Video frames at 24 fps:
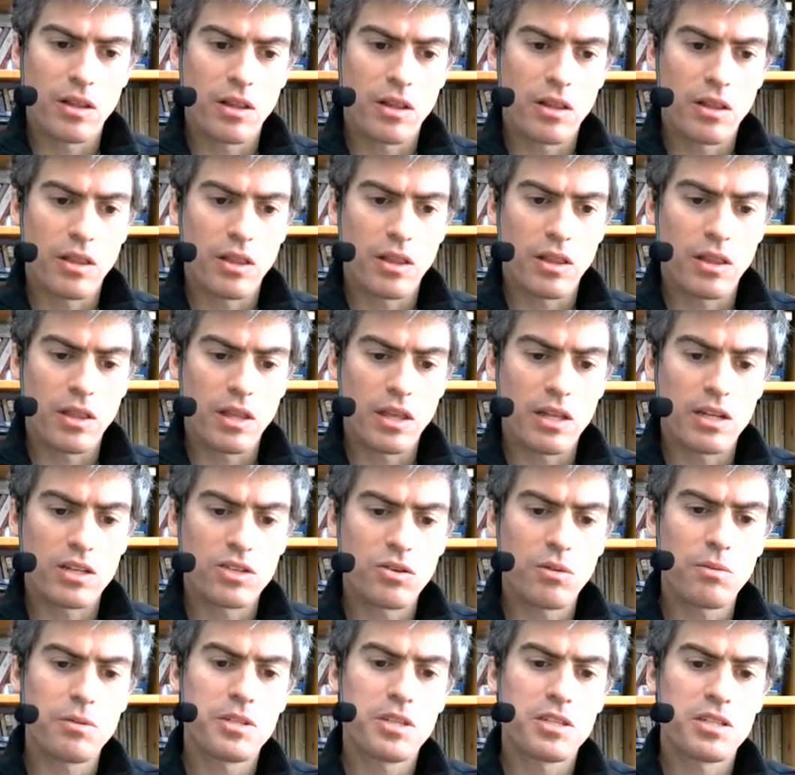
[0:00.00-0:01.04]
the
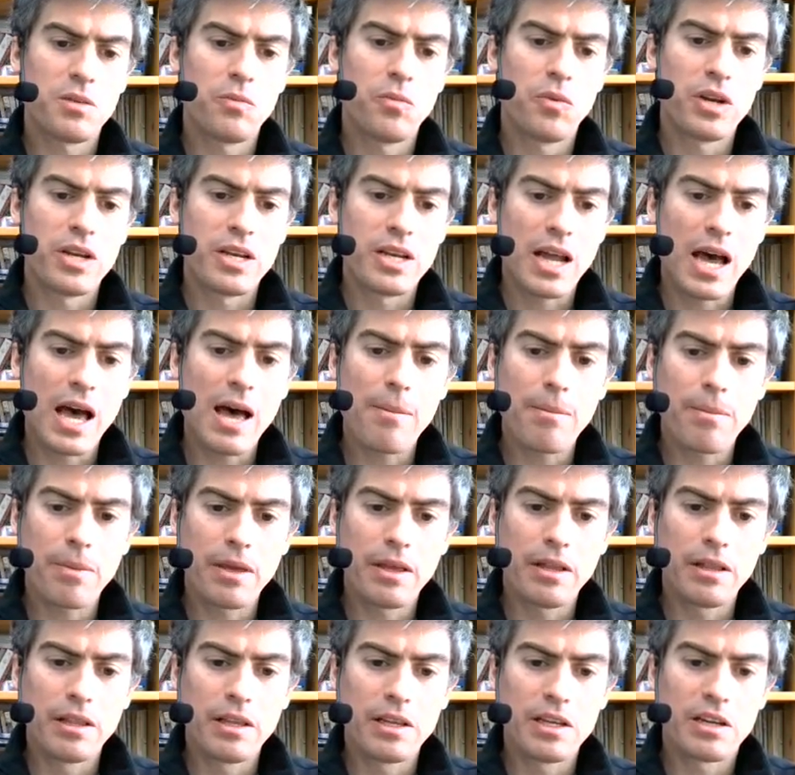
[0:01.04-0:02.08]
distributed system would not
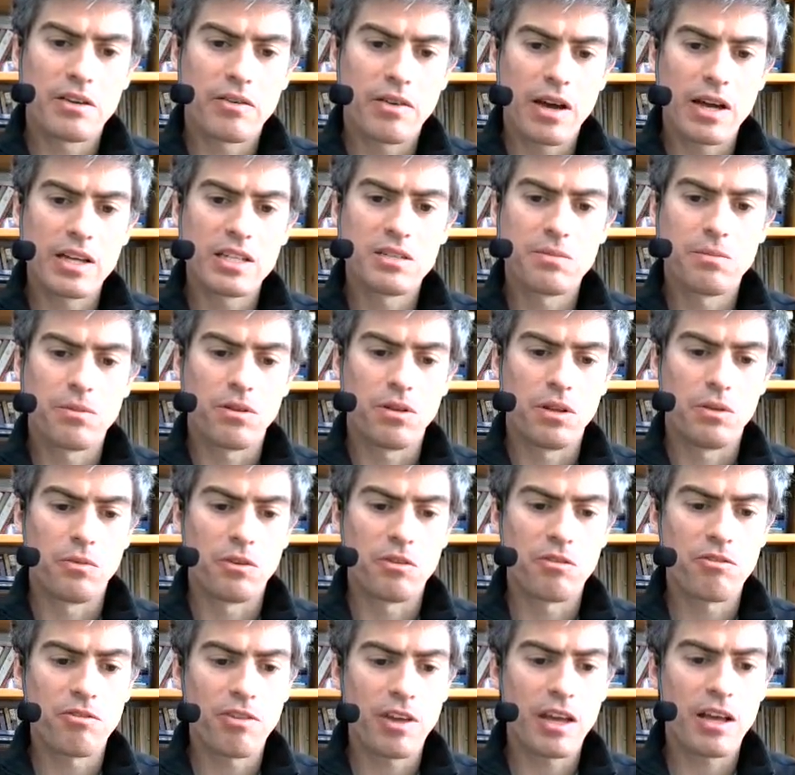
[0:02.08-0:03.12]
be linearizable and
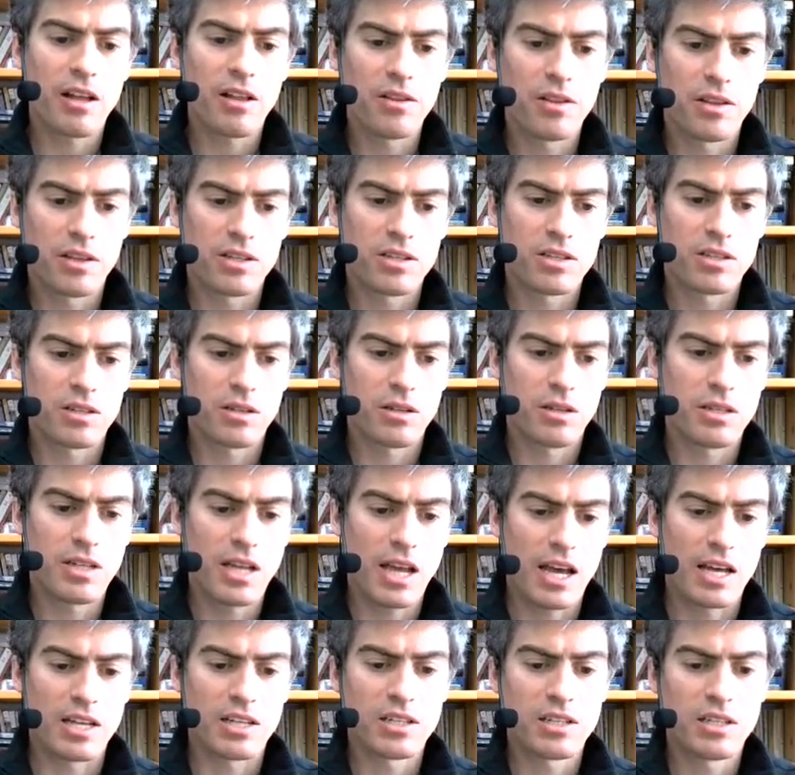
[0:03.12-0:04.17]
would fail this
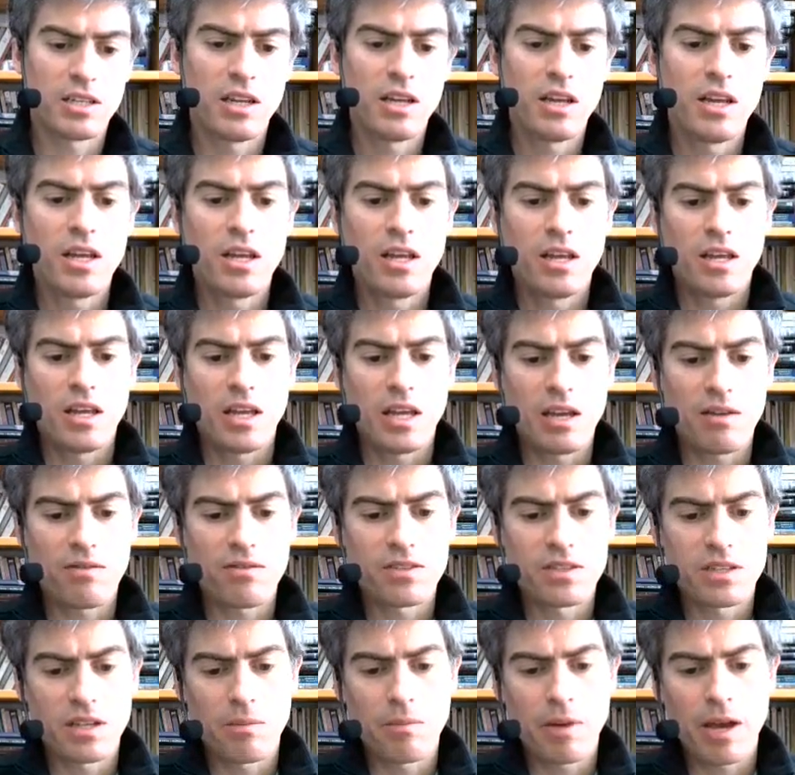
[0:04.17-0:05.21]
test if
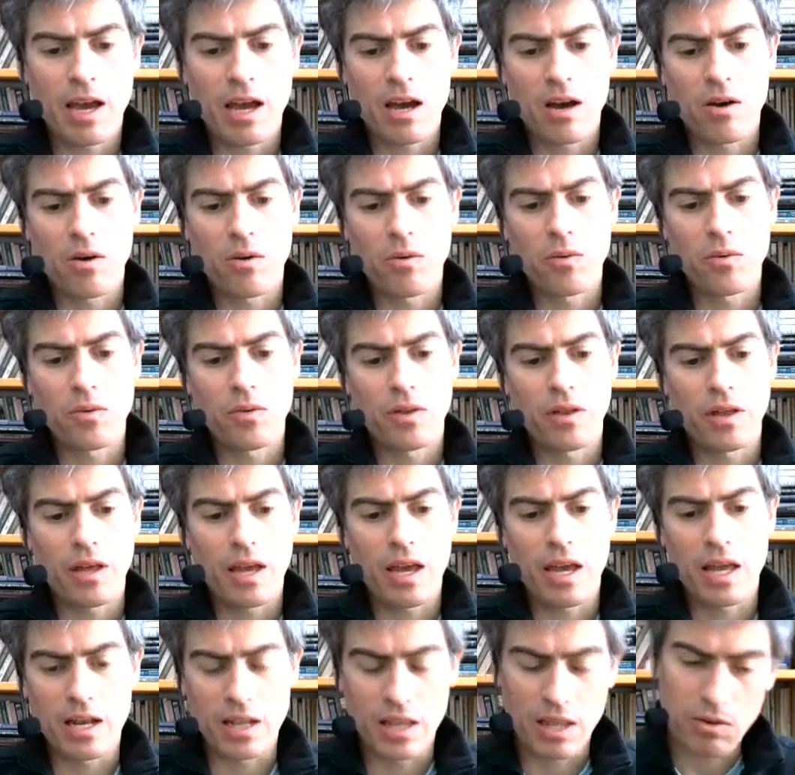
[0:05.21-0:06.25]
somehow
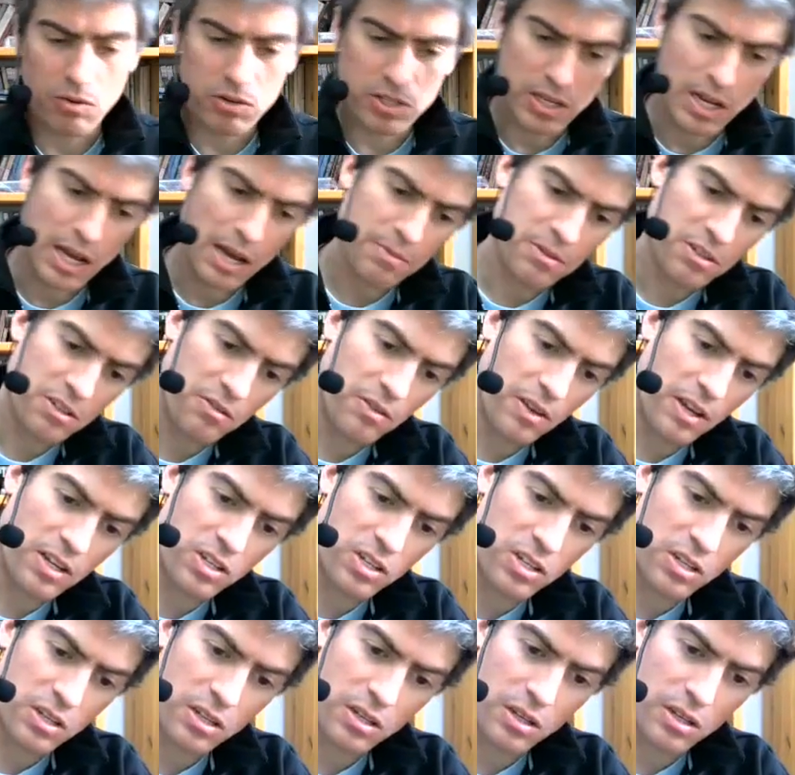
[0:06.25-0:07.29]
there was an
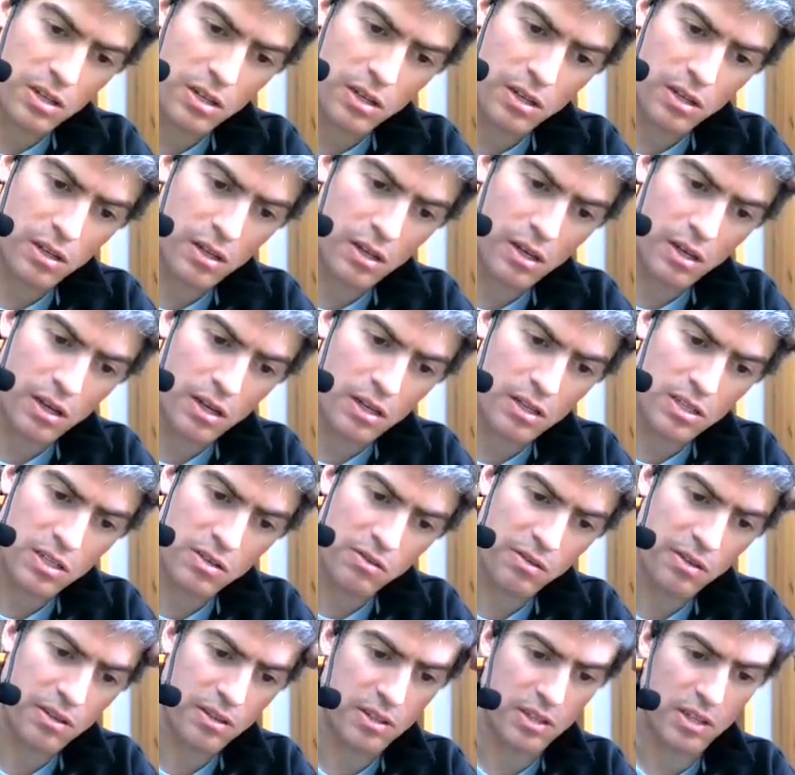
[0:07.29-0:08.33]
observation
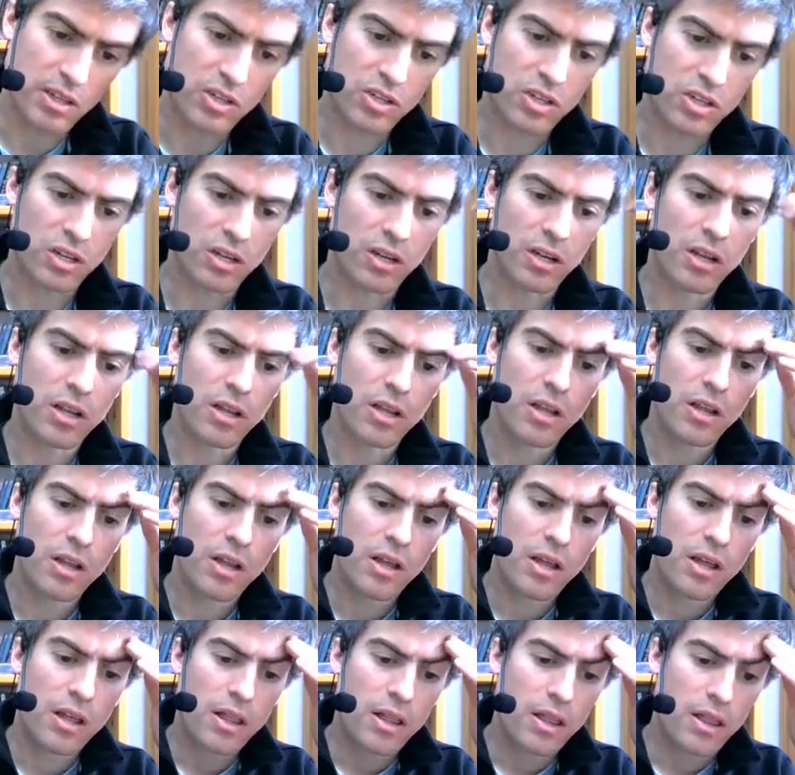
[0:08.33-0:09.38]
serialization
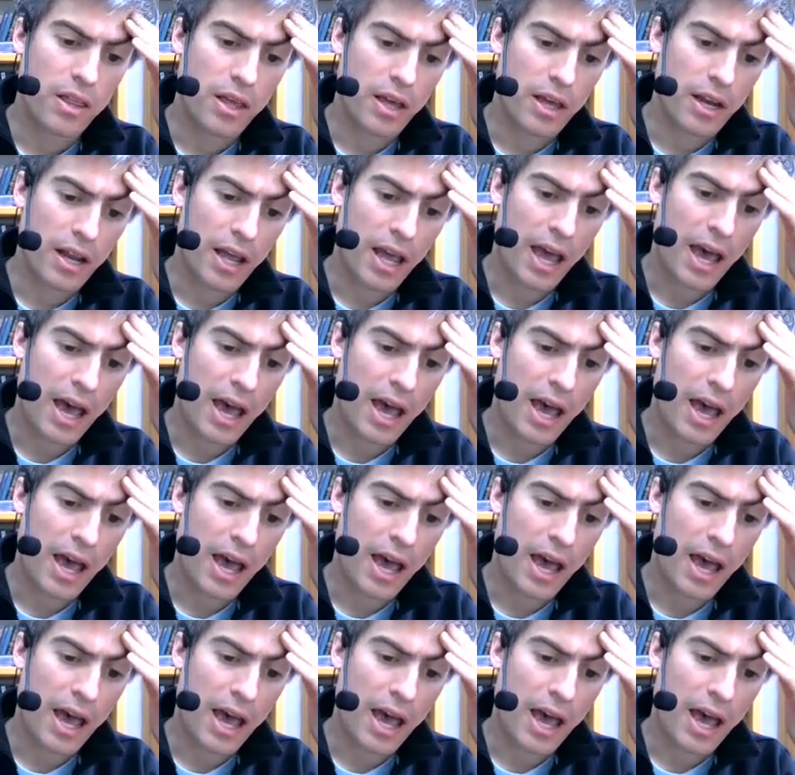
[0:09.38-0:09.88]
that